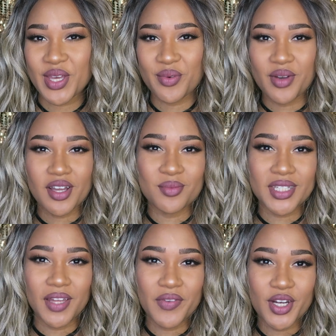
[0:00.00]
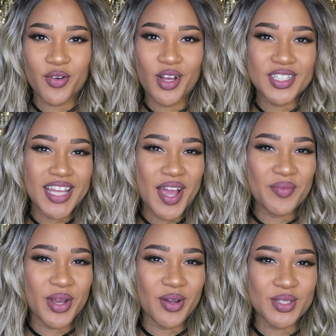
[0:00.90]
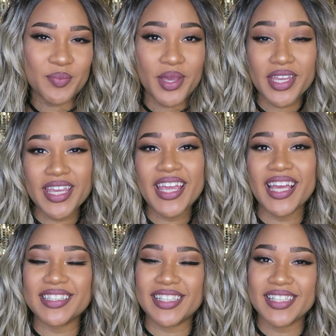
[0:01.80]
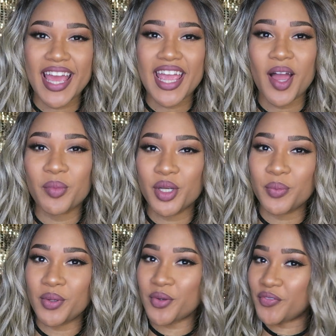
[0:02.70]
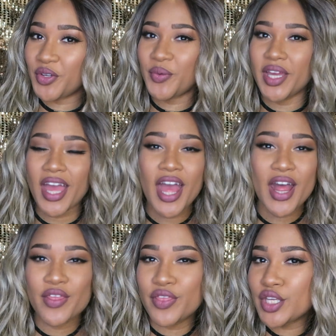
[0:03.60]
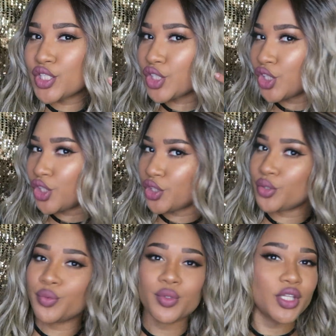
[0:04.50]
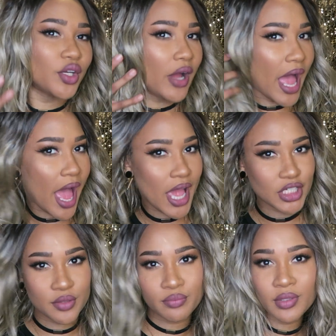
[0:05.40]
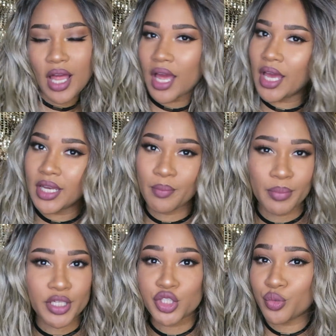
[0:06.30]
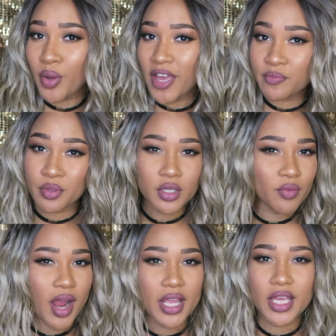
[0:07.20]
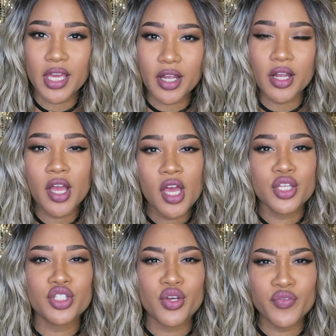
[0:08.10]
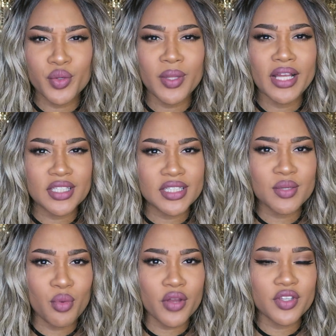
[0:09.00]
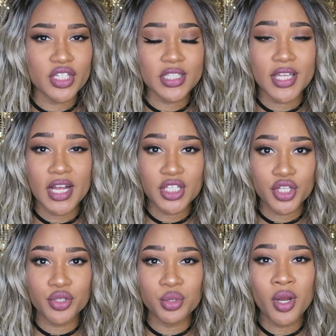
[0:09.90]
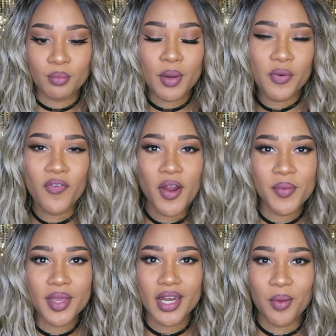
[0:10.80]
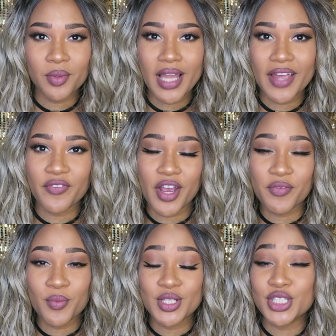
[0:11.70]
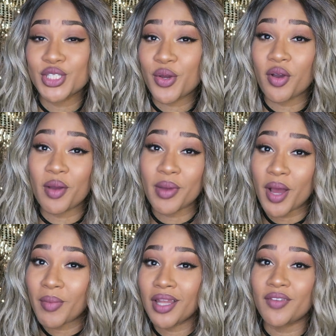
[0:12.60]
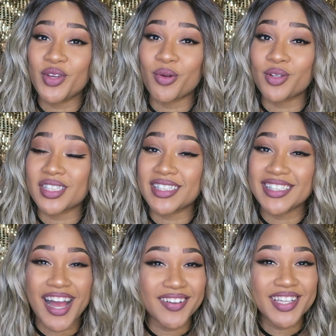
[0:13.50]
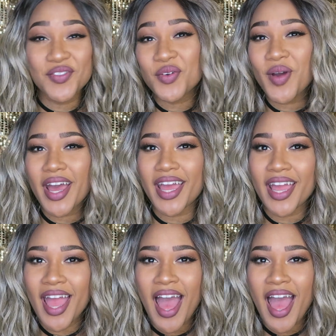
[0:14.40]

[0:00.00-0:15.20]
Welcome to La Vida Rosa. I'm your host Pinky, and today I'm going to be reviewing this cute little ash blonde beach wave beauty right here. So if you'd like to see more, then just stay tuned. But before we begin, I would like for everyone to know about my La Vida Rosa style giveaway.